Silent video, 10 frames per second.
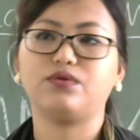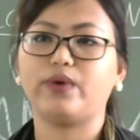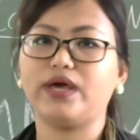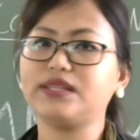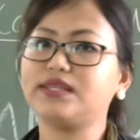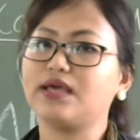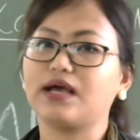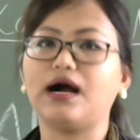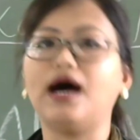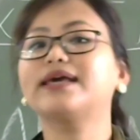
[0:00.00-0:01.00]
with
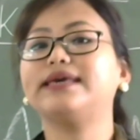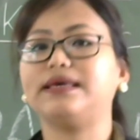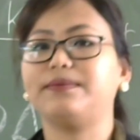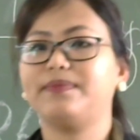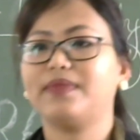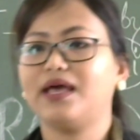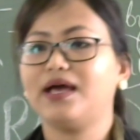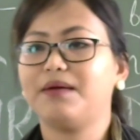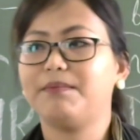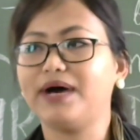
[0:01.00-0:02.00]
Kaki.
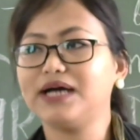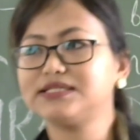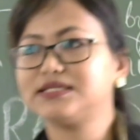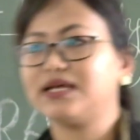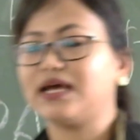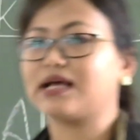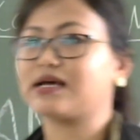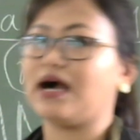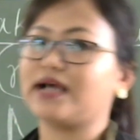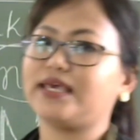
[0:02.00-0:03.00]
But
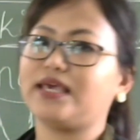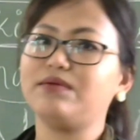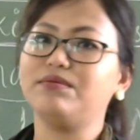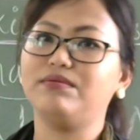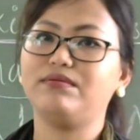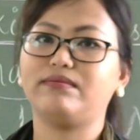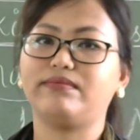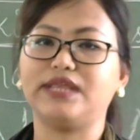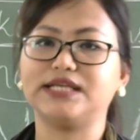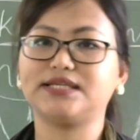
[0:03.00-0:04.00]
Kaki
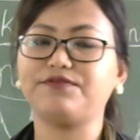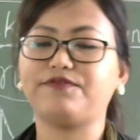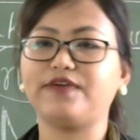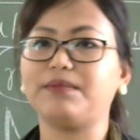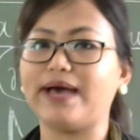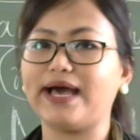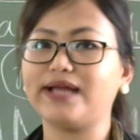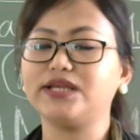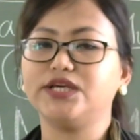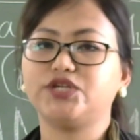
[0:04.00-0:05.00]
doesn't feel
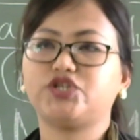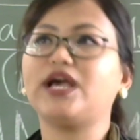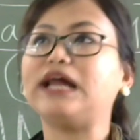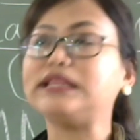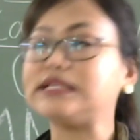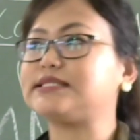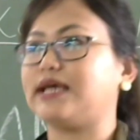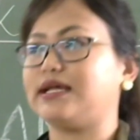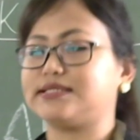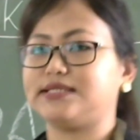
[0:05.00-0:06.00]
bad. She
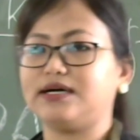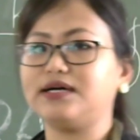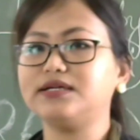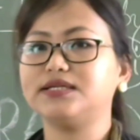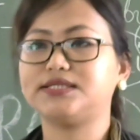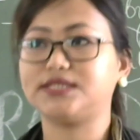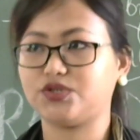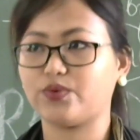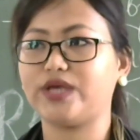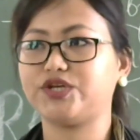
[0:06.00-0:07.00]
understands the
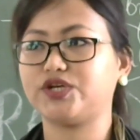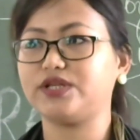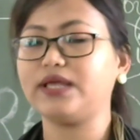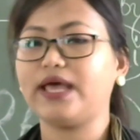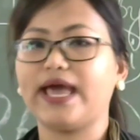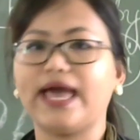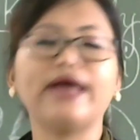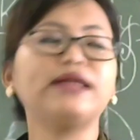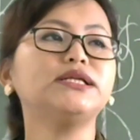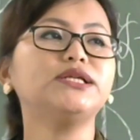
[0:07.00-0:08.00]
situation
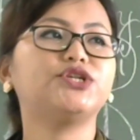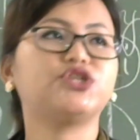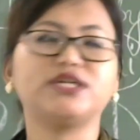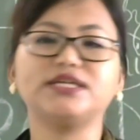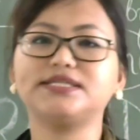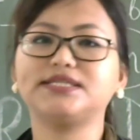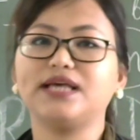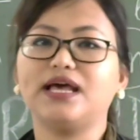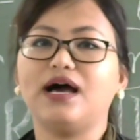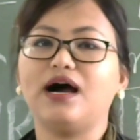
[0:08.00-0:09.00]
and she's
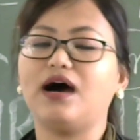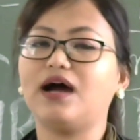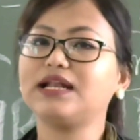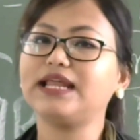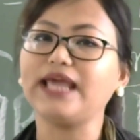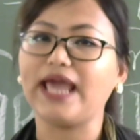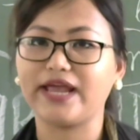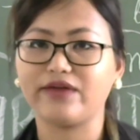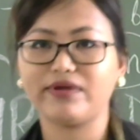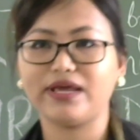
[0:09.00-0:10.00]
hardly
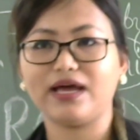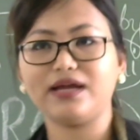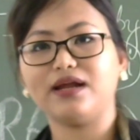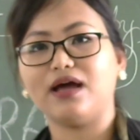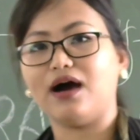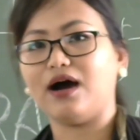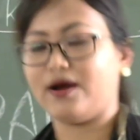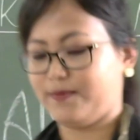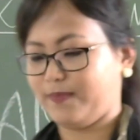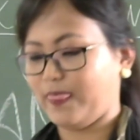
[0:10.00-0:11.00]
angry at
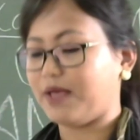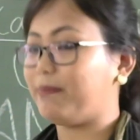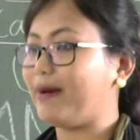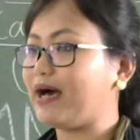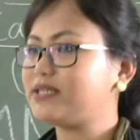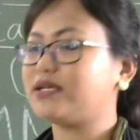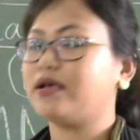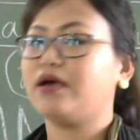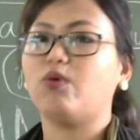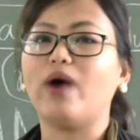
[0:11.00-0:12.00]
her. But
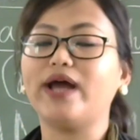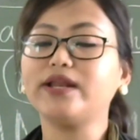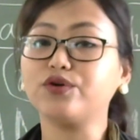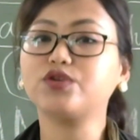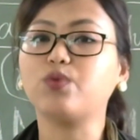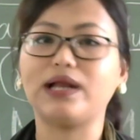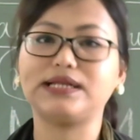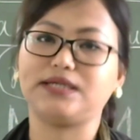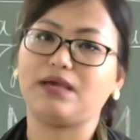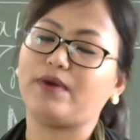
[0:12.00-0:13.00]
one good
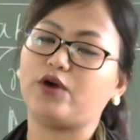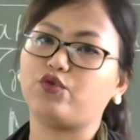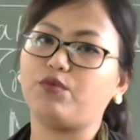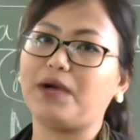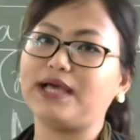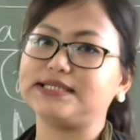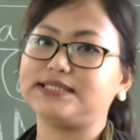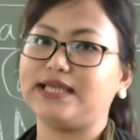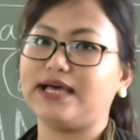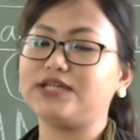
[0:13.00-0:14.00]
quality about Rupa
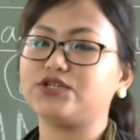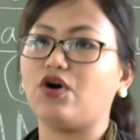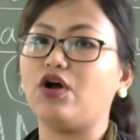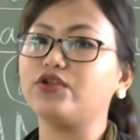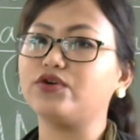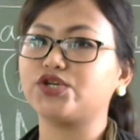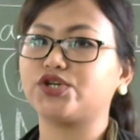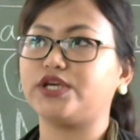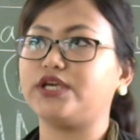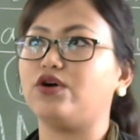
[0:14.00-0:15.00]
is that although
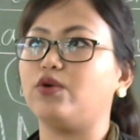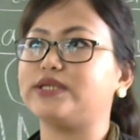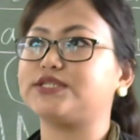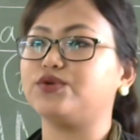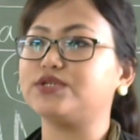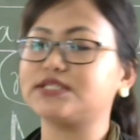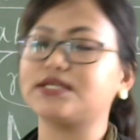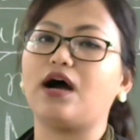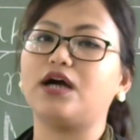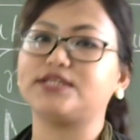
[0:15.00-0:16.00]
she always uses
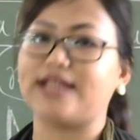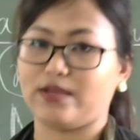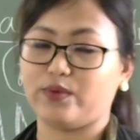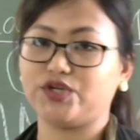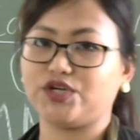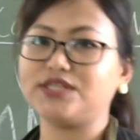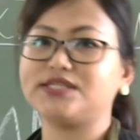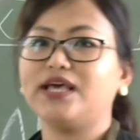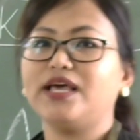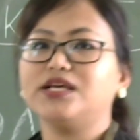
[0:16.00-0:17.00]
harsh
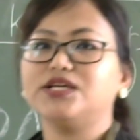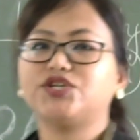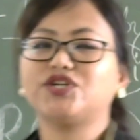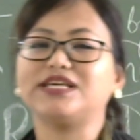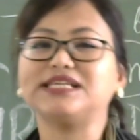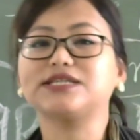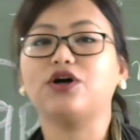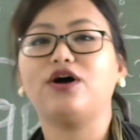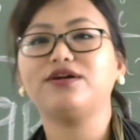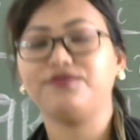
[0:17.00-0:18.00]
languages, she is
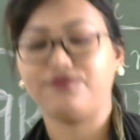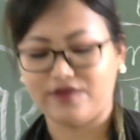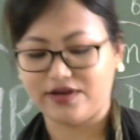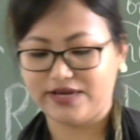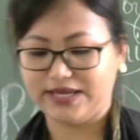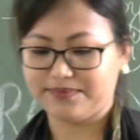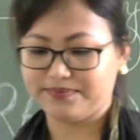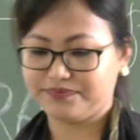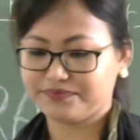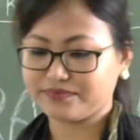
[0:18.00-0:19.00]
God-fearing.
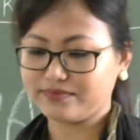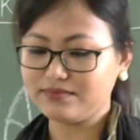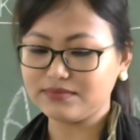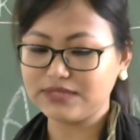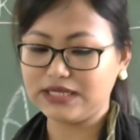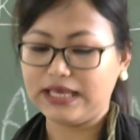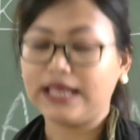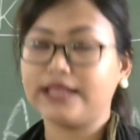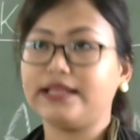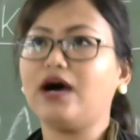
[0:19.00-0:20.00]

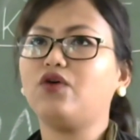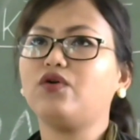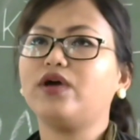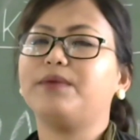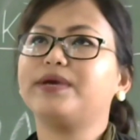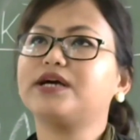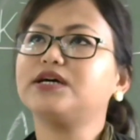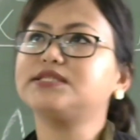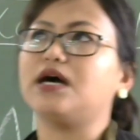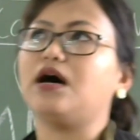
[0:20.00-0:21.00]
Now,
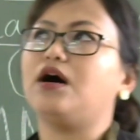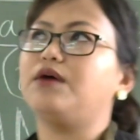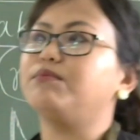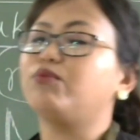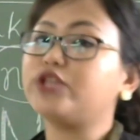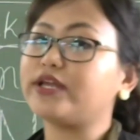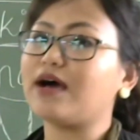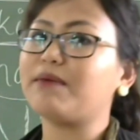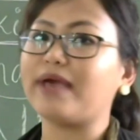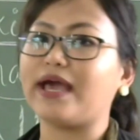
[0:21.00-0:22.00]
because
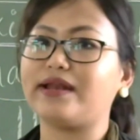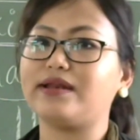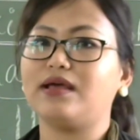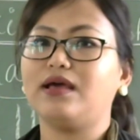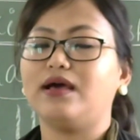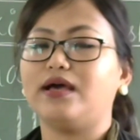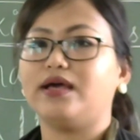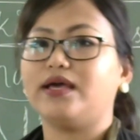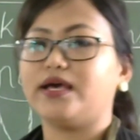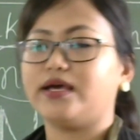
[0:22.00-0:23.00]
Buddhiram and
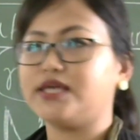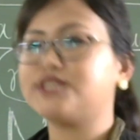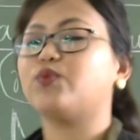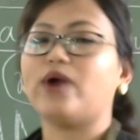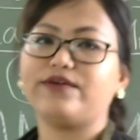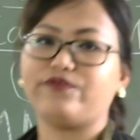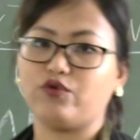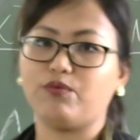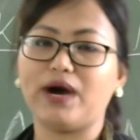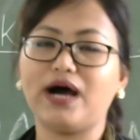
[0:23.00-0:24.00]
his wife
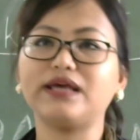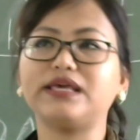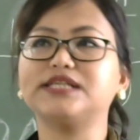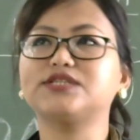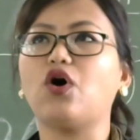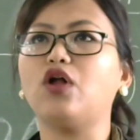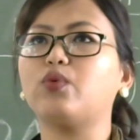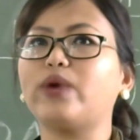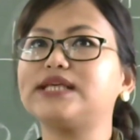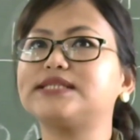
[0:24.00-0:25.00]
Rupa is
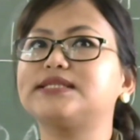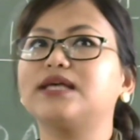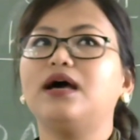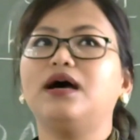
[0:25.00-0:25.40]
always